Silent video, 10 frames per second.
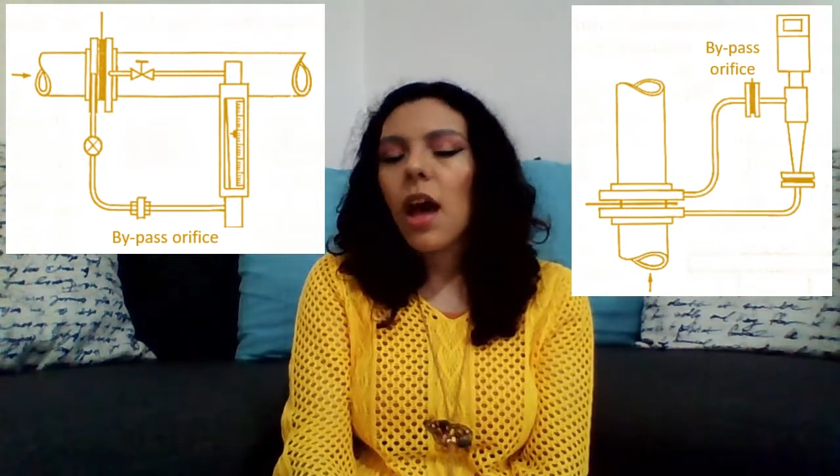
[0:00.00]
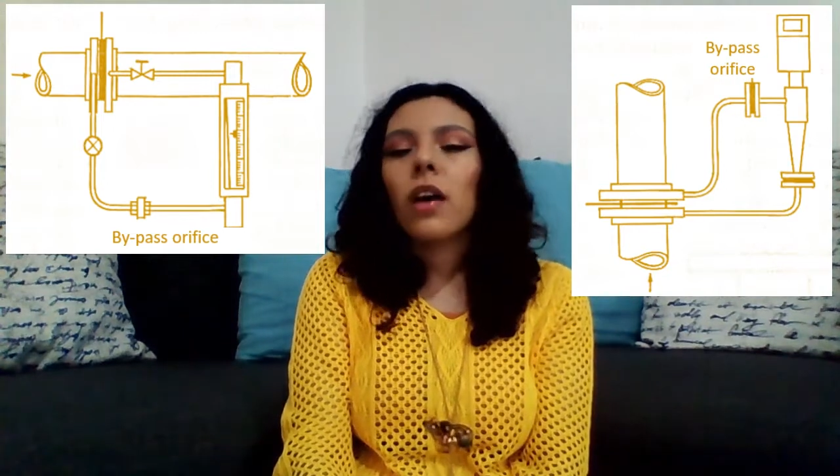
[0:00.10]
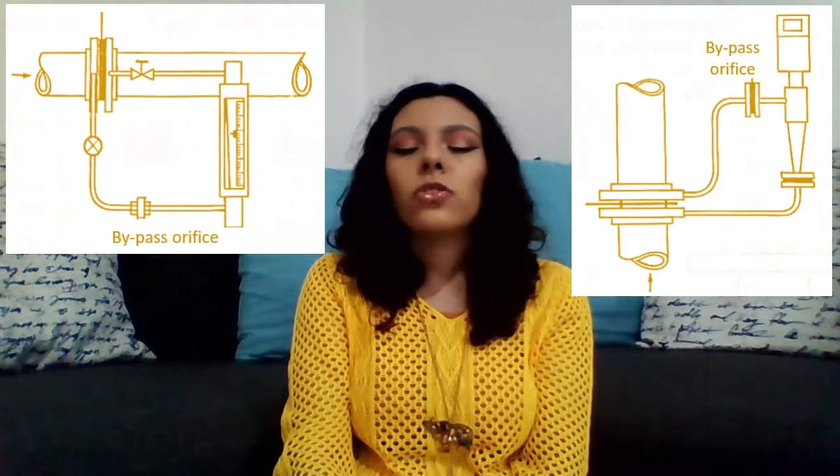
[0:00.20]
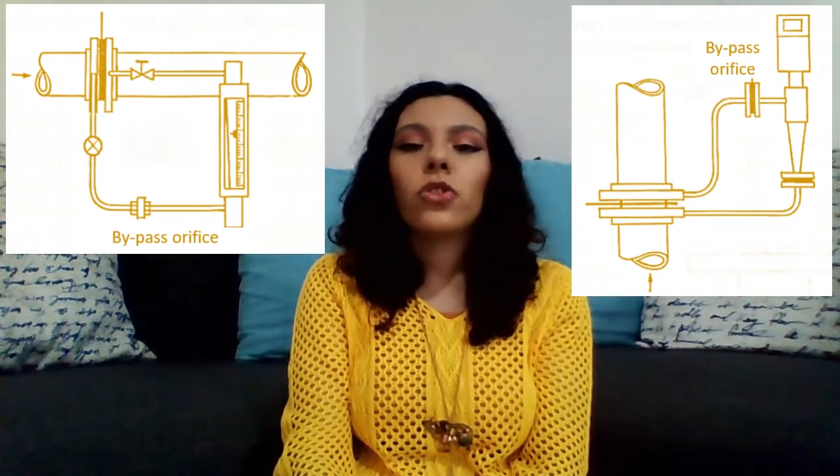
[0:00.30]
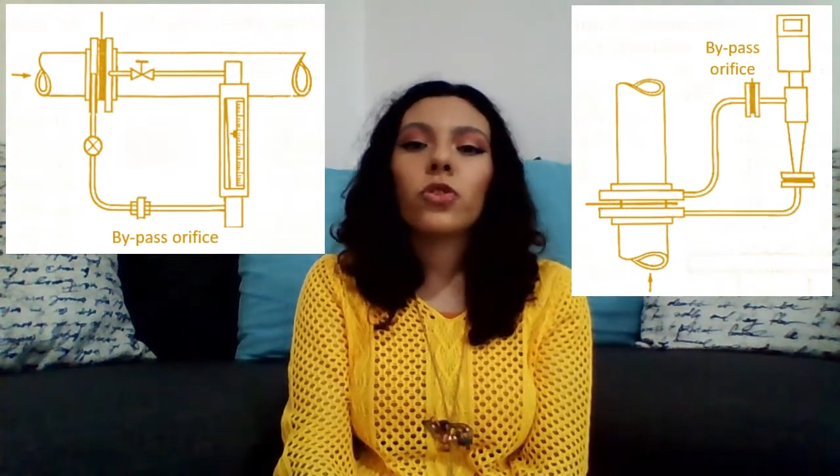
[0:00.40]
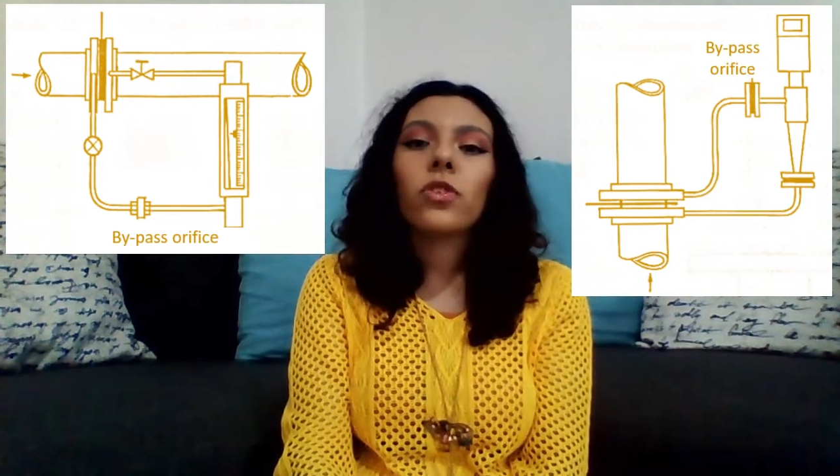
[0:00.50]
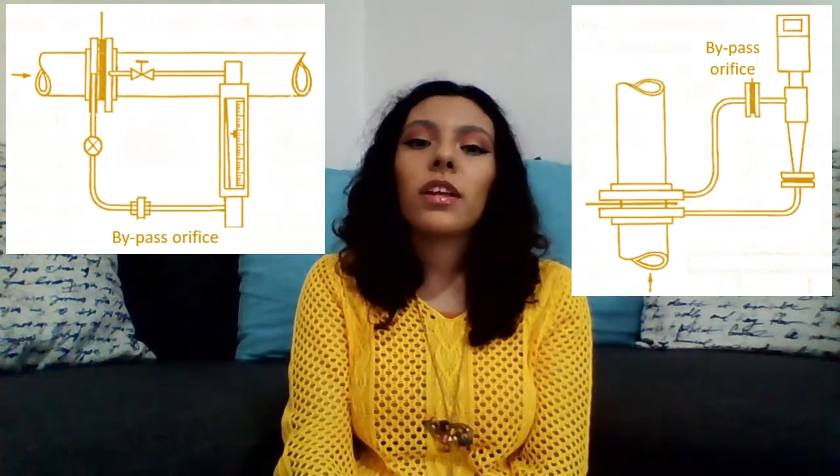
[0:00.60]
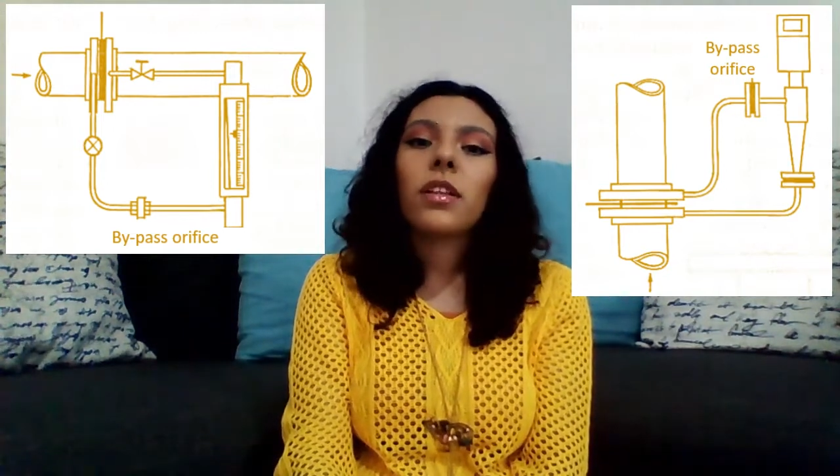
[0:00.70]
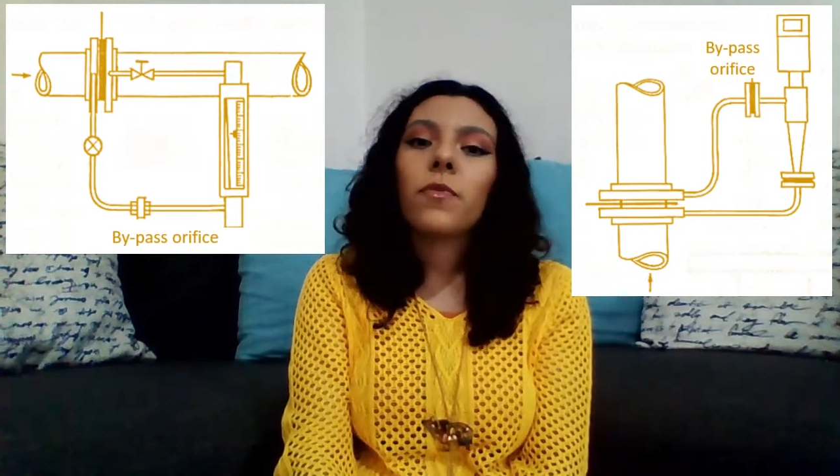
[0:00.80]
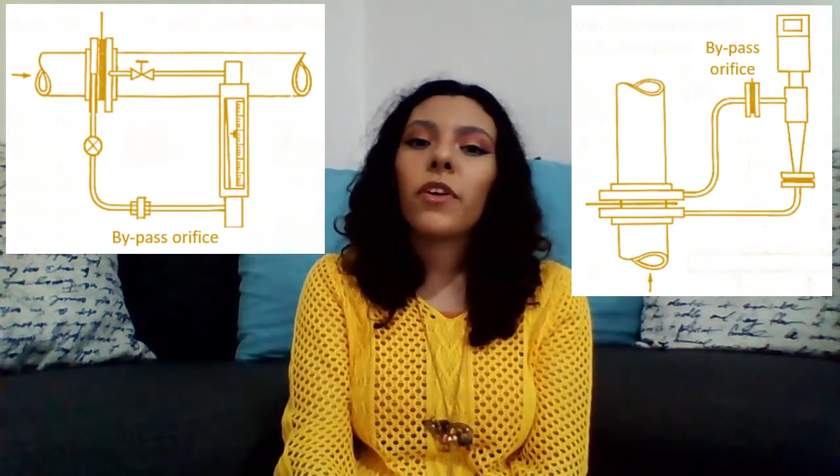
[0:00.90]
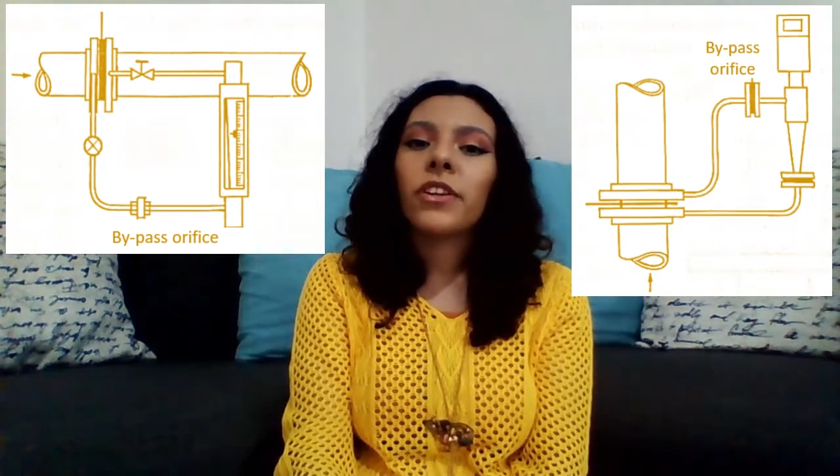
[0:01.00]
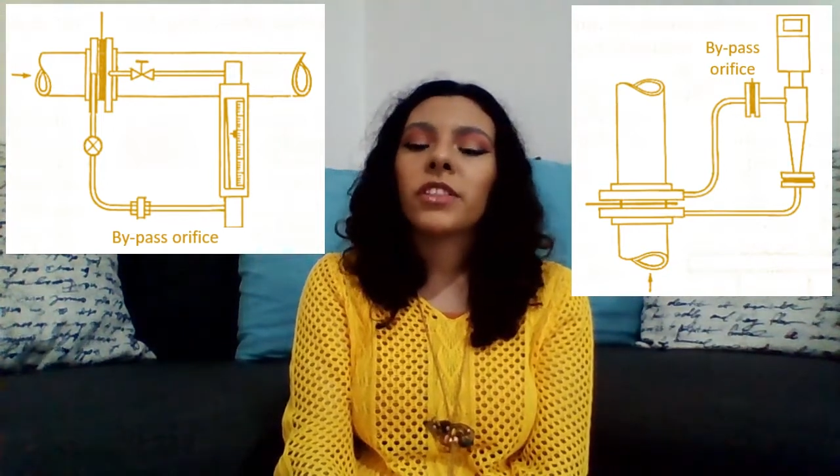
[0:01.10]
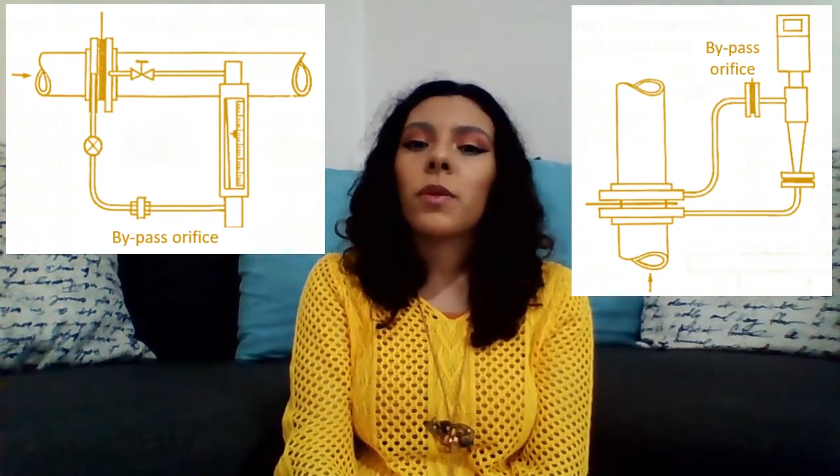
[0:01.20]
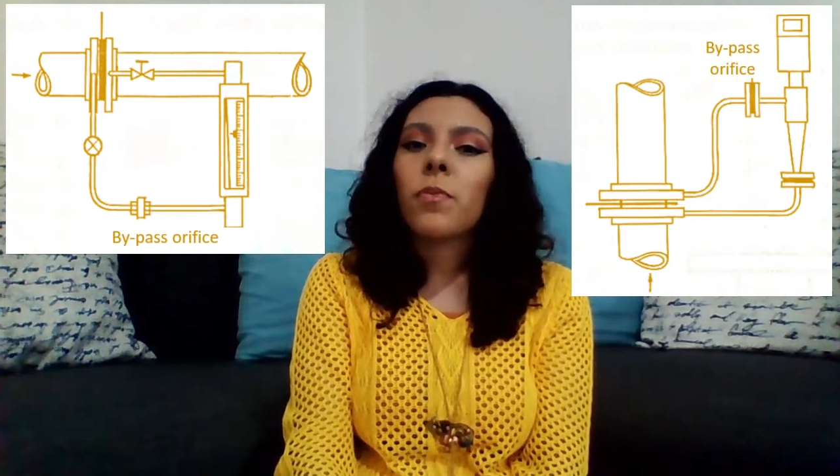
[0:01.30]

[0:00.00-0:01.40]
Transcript: due to the differential